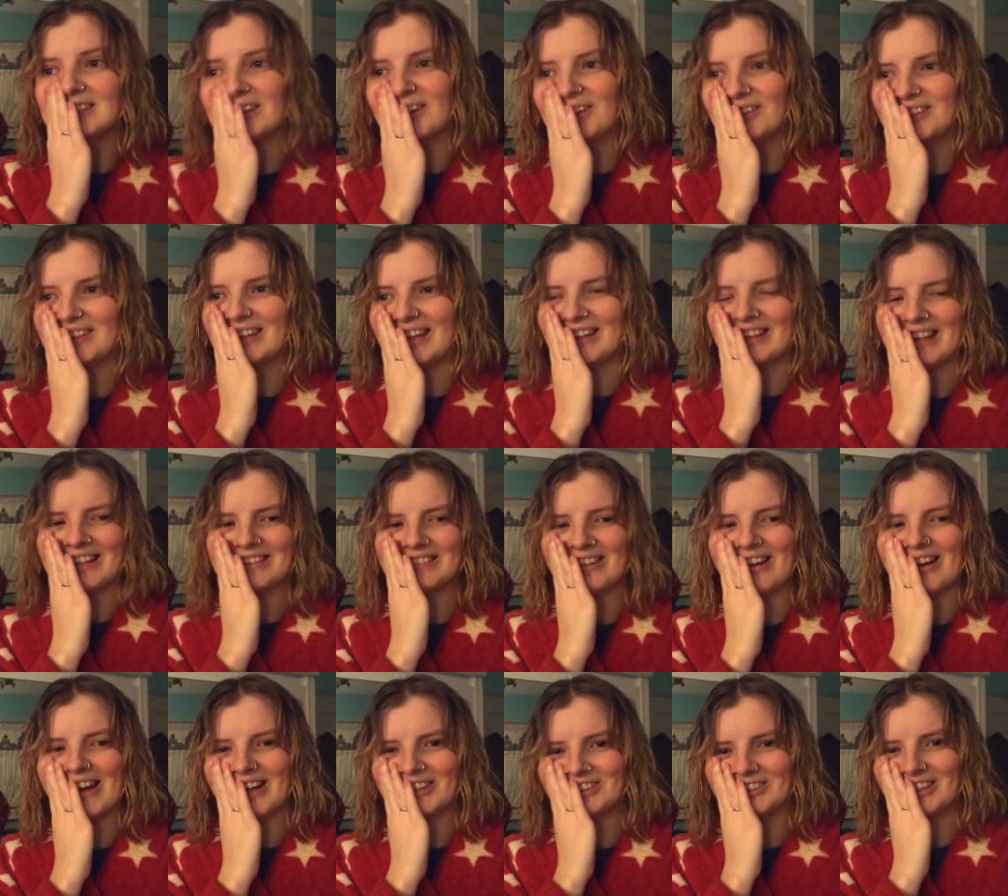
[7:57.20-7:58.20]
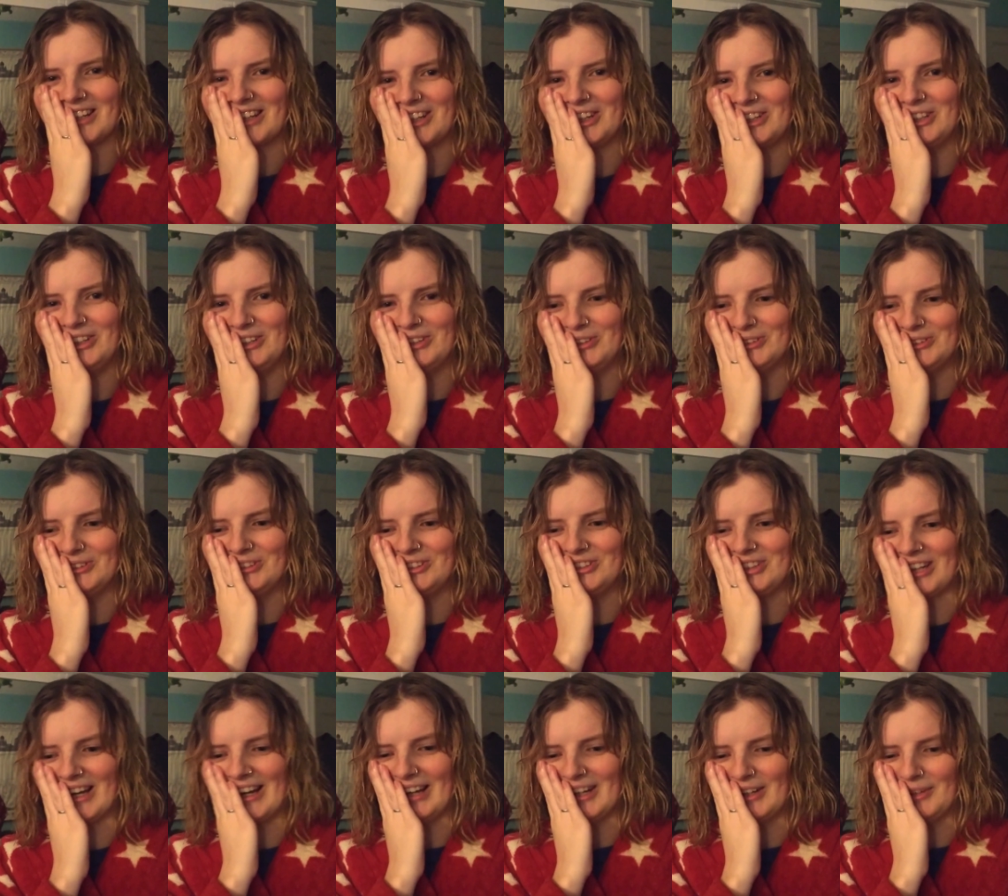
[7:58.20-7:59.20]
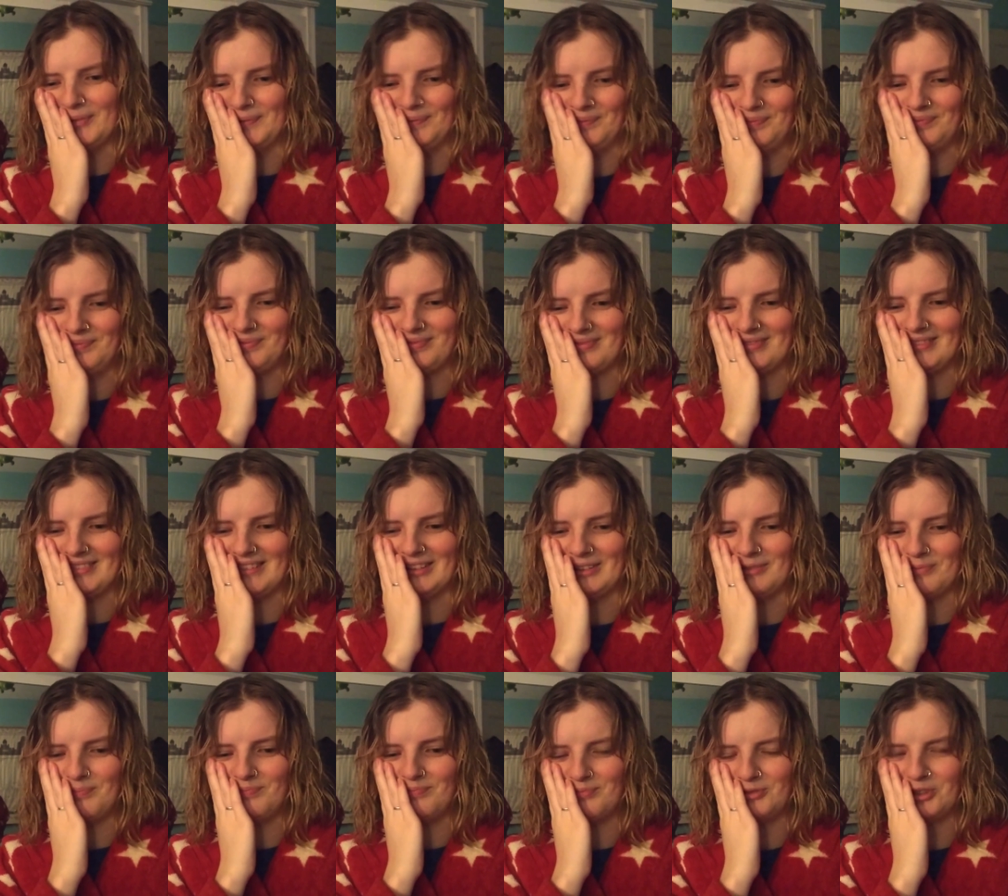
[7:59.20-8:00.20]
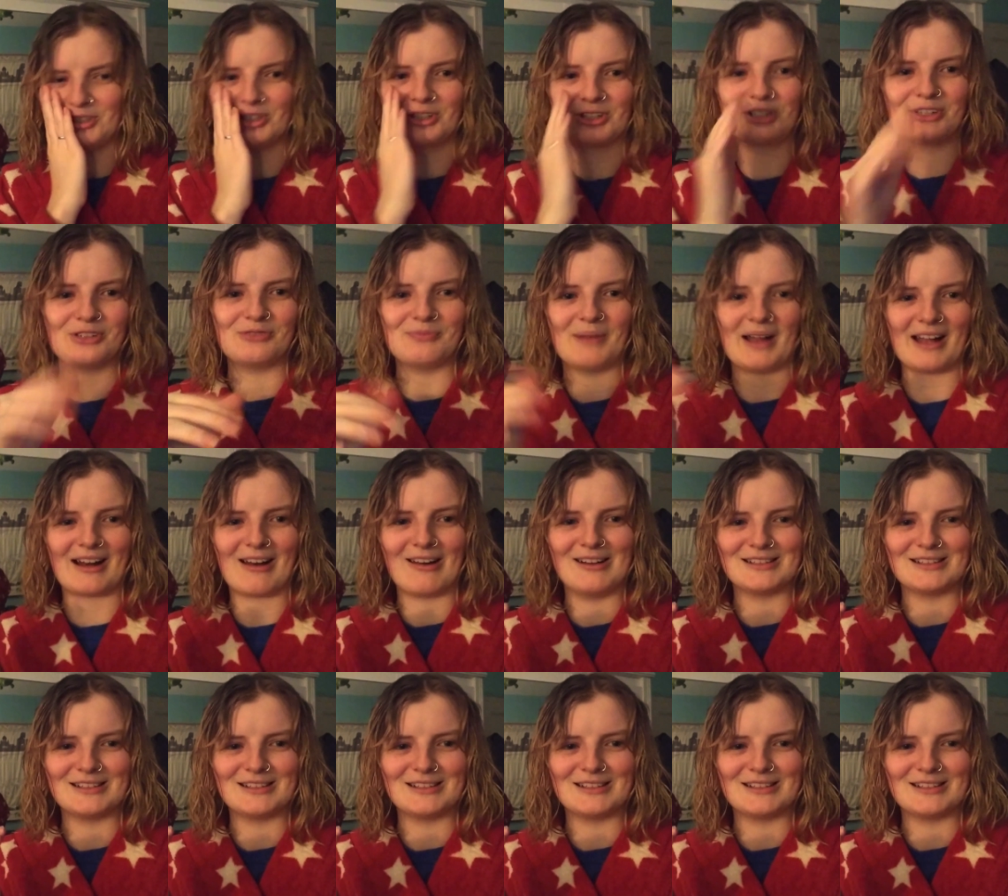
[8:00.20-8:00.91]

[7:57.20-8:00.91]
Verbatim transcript: so it's like that's not actually a huge um chunk of my